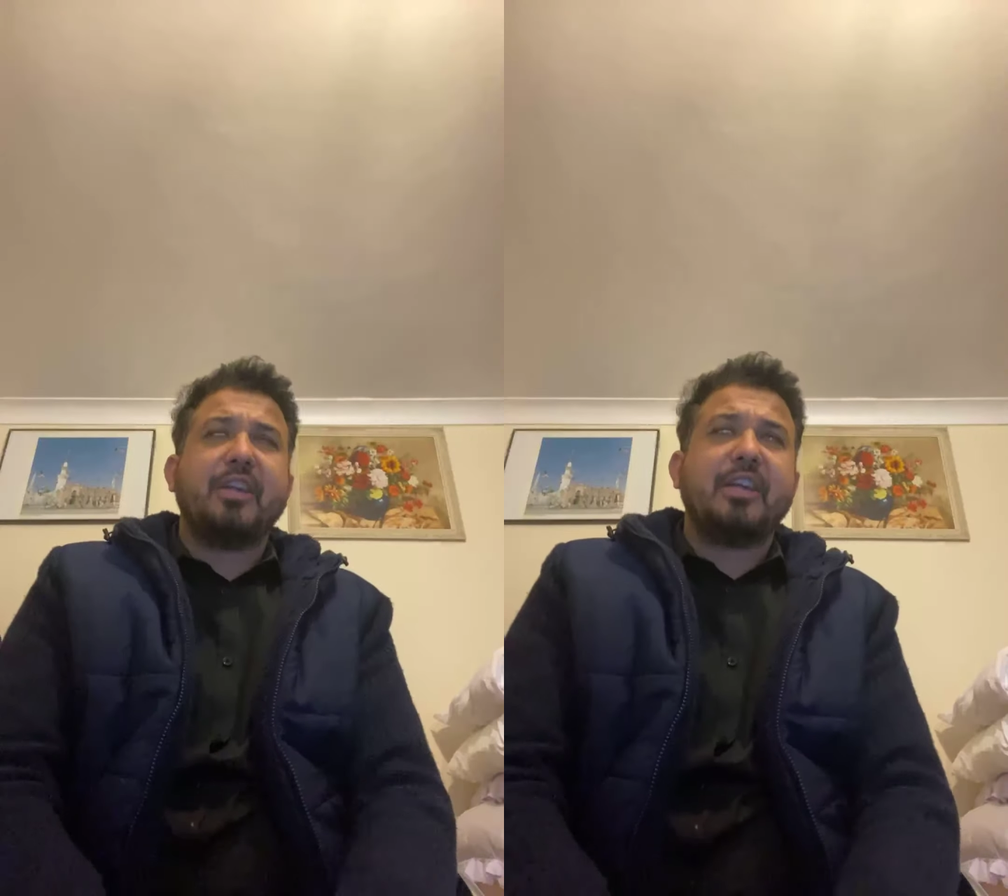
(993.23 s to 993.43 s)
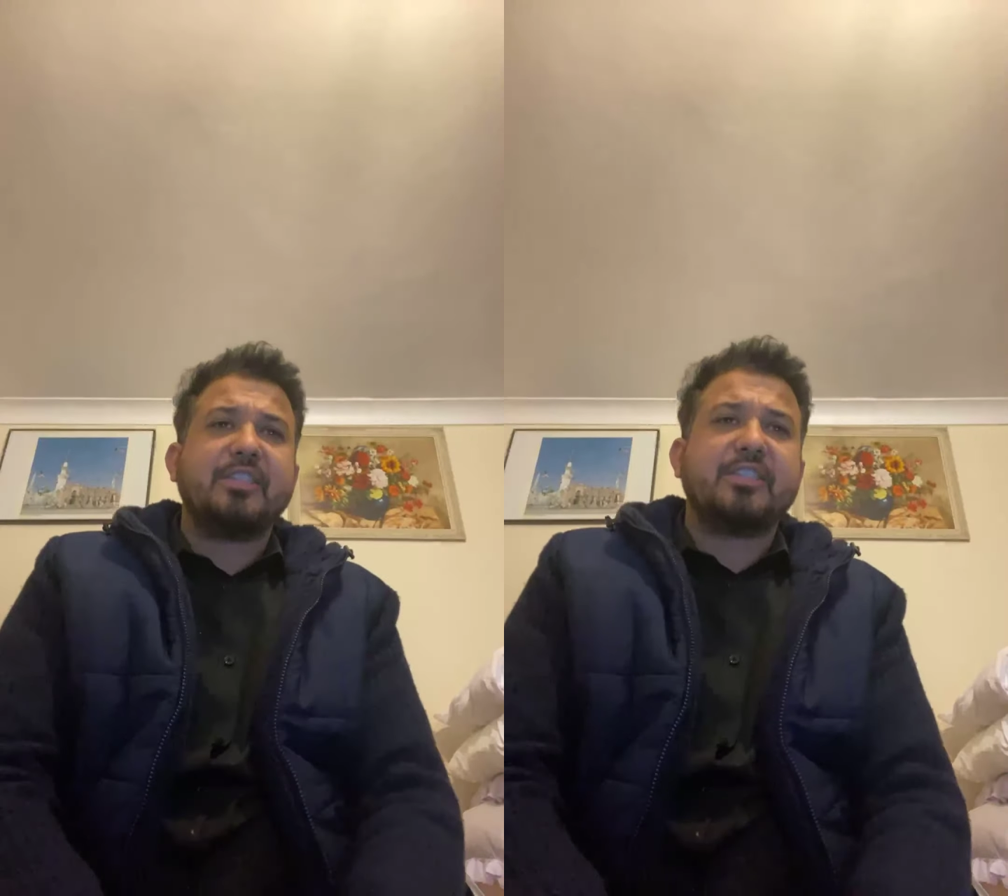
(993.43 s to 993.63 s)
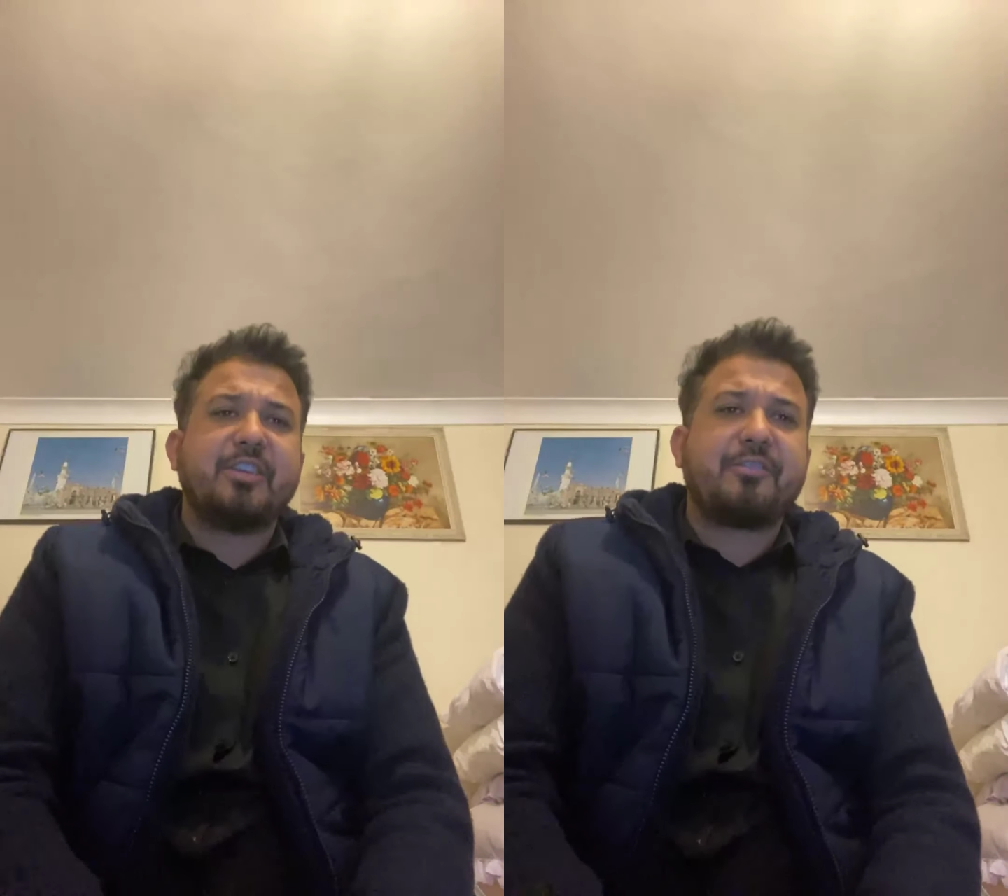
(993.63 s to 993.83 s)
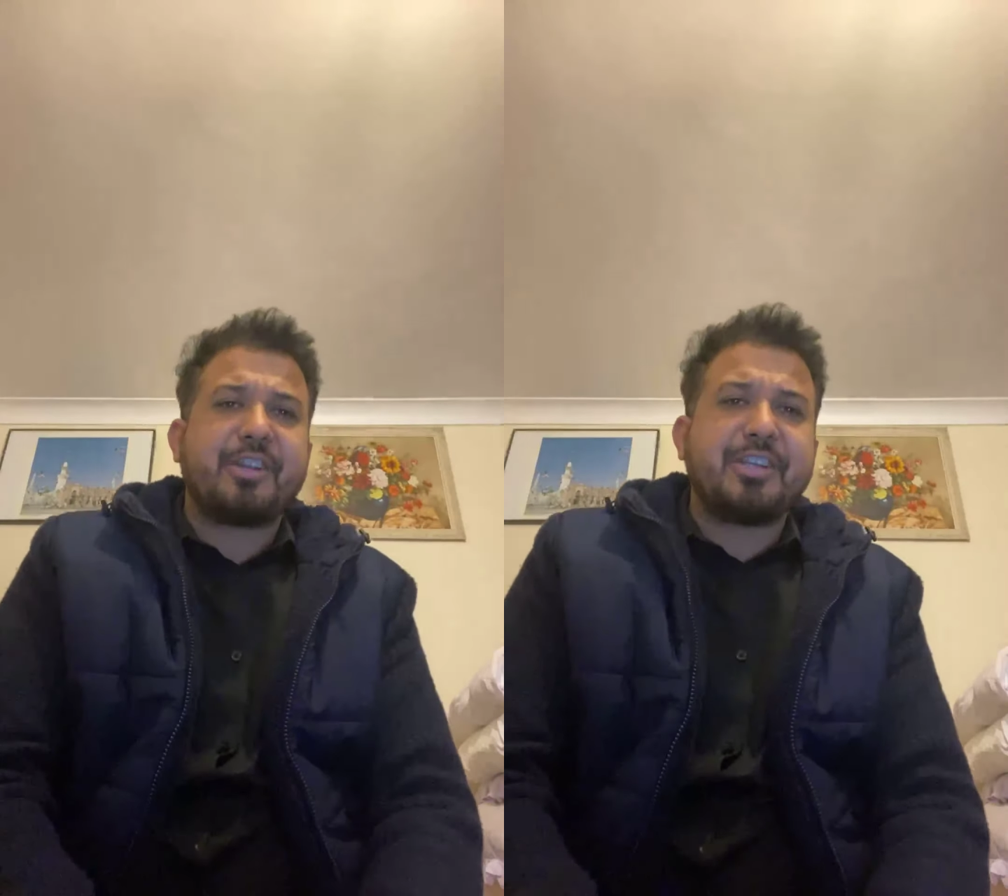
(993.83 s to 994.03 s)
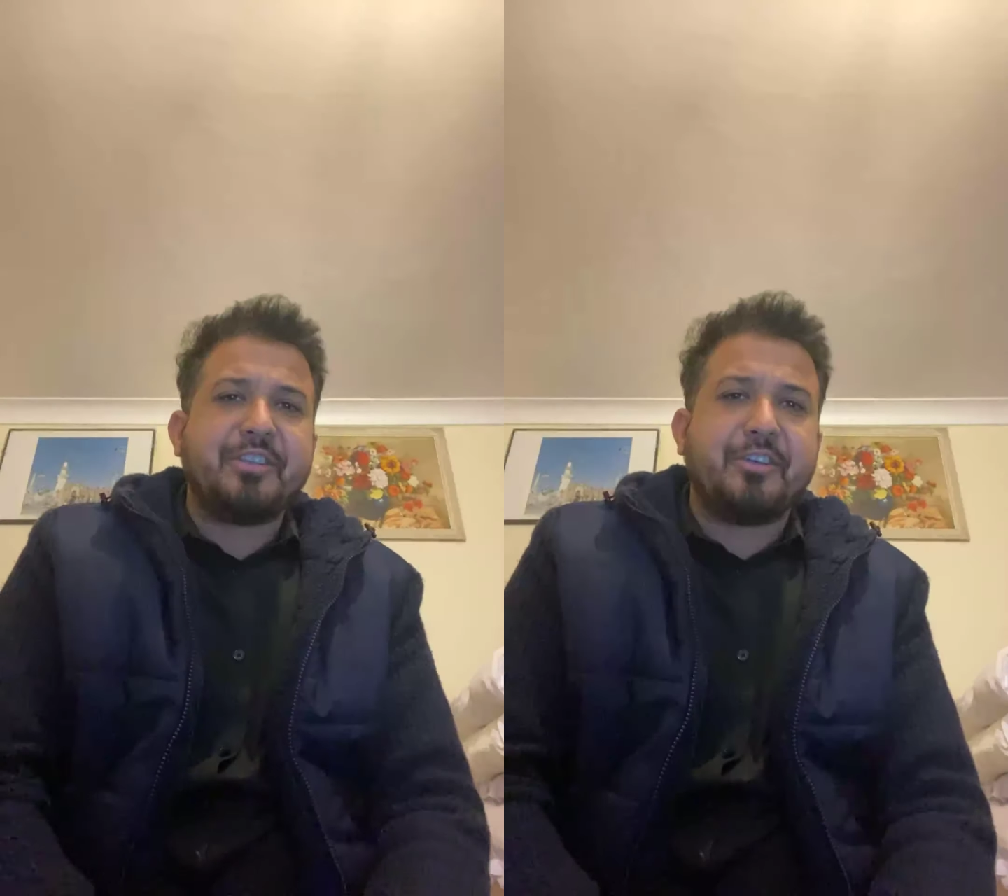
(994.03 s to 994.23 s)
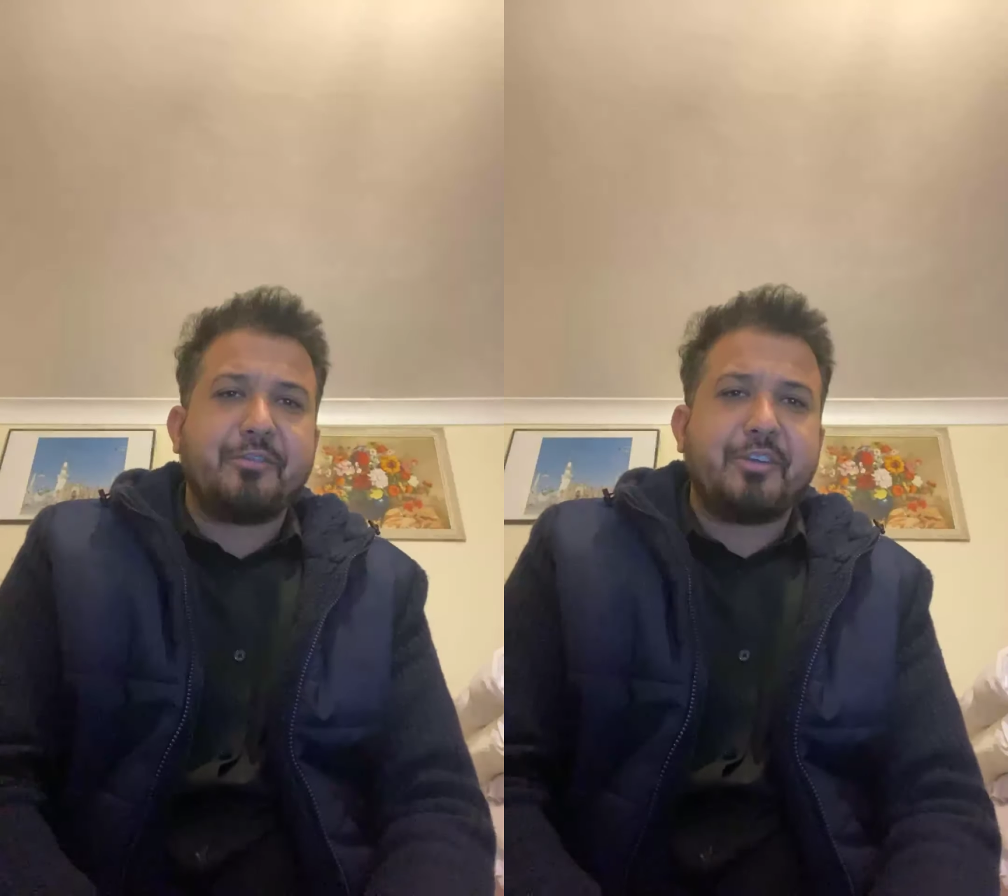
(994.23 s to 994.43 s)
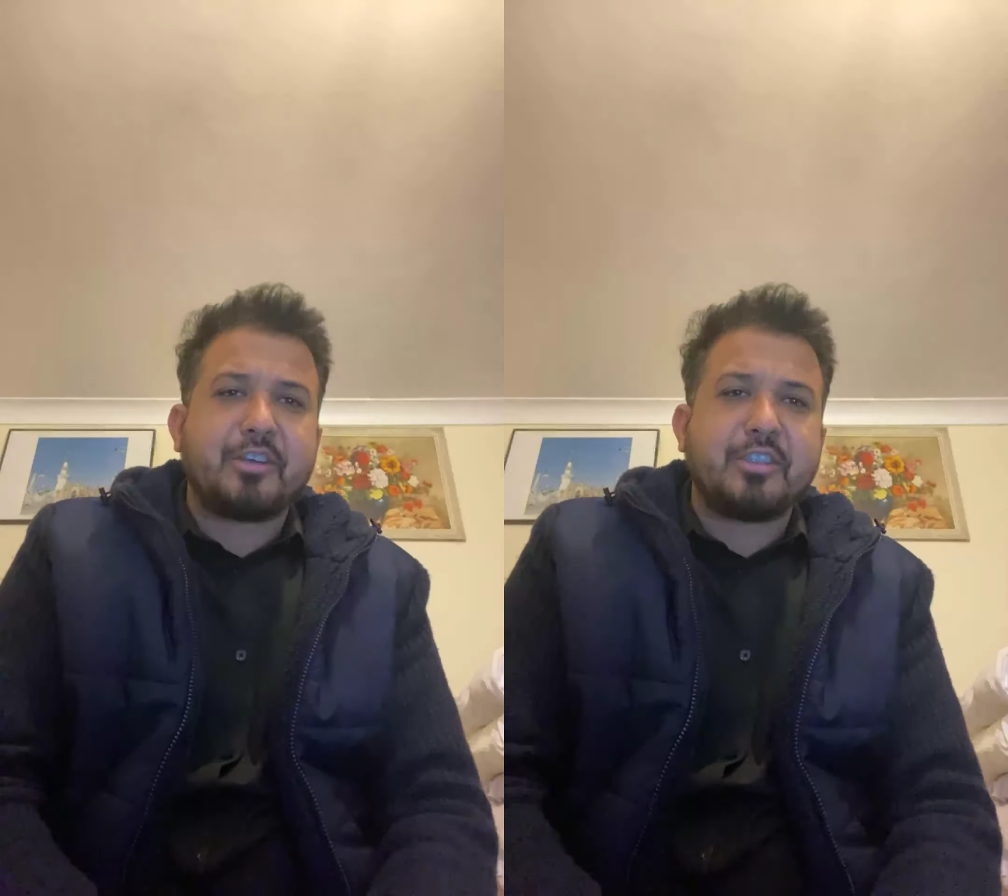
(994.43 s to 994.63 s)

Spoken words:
a severity of